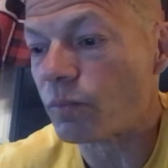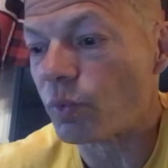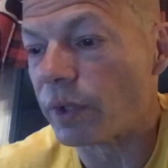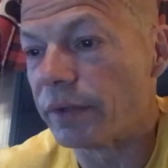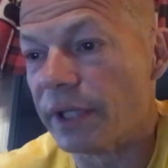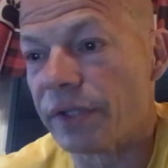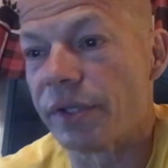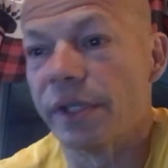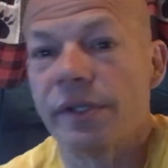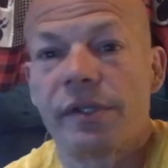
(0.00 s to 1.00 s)
this
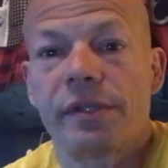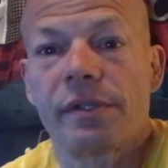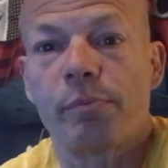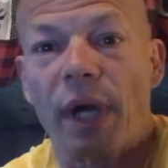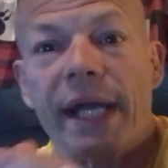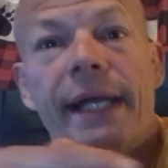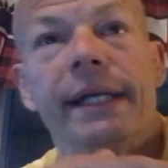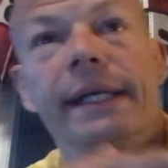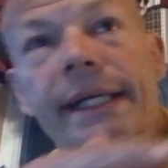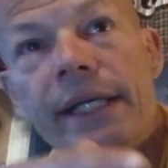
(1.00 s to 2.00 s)
is
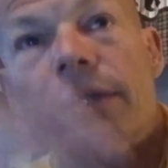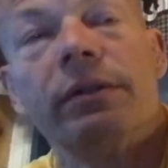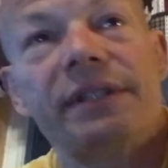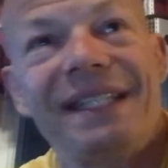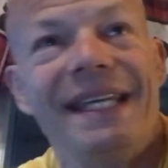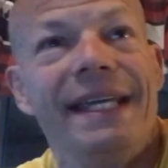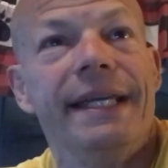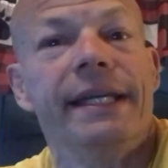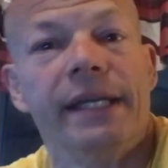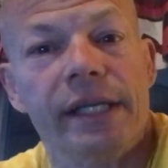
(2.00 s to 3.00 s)
pine needle tea
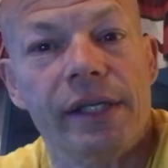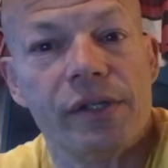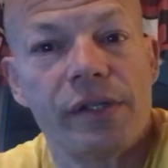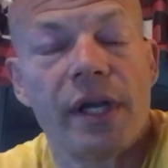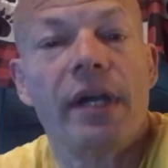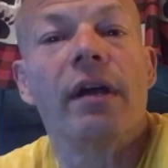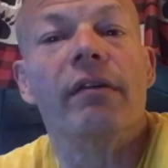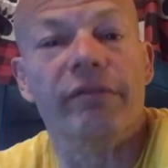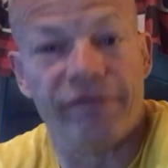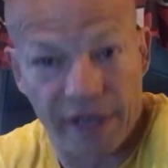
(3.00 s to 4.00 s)
is
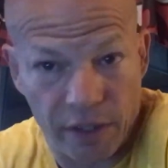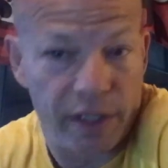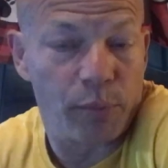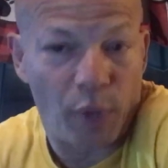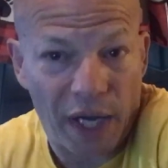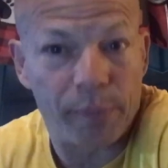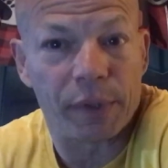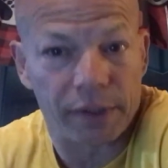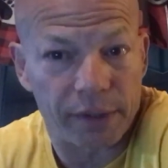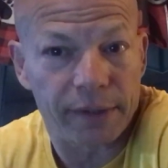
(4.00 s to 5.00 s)
very
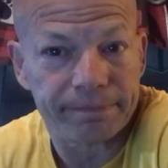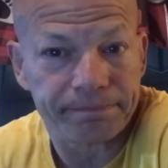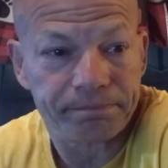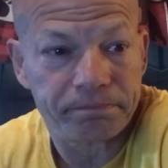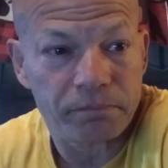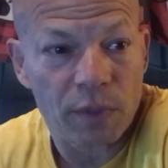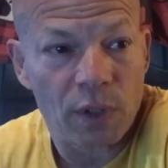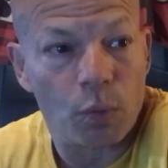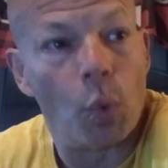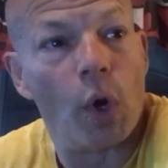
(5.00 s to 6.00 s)
popular.
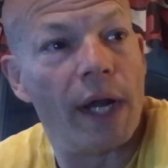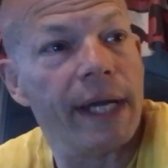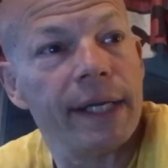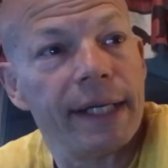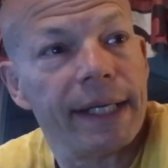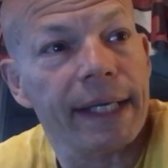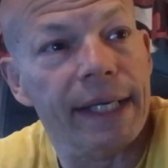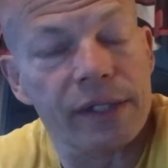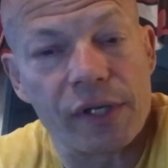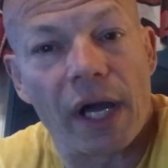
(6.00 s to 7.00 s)
One,
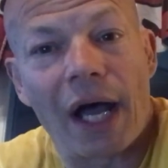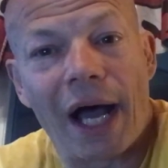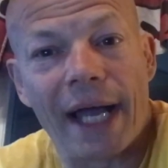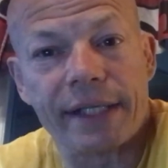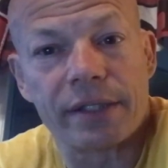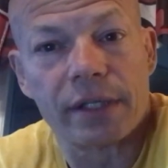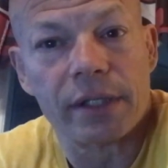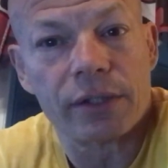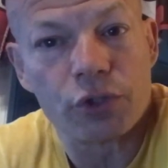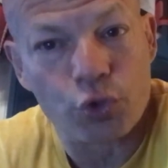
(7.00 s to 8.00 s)
it's a hot
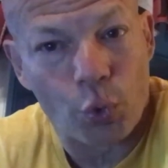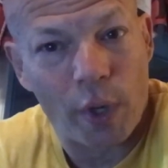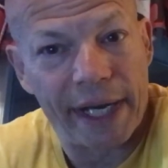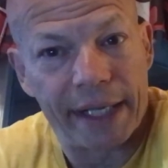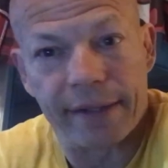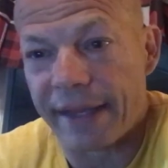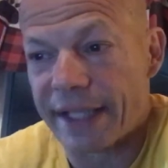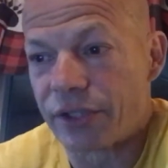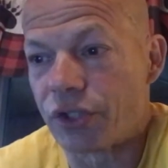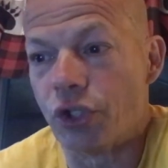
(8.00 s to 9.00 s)
drink
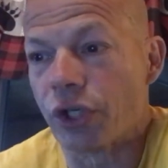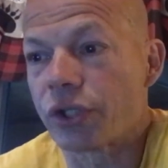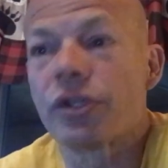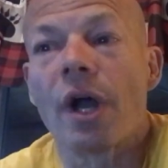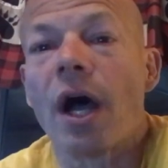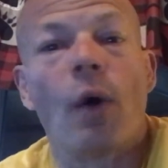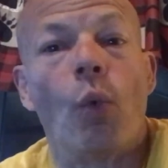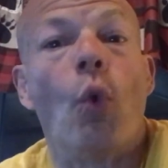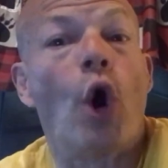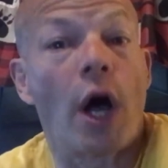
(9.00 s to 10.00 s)
that's just not
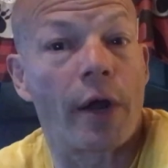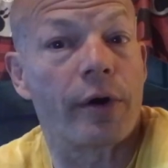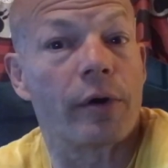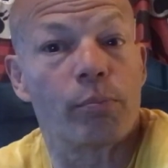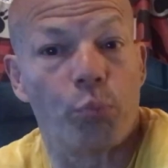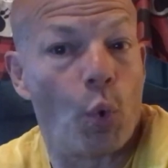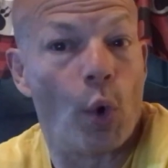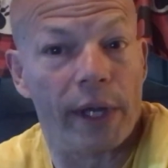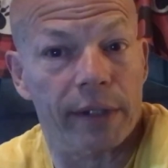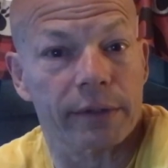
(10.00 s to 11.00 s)
water
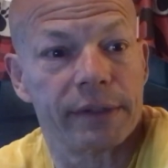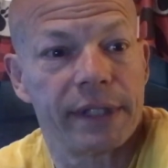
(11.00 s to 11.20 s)
boiled,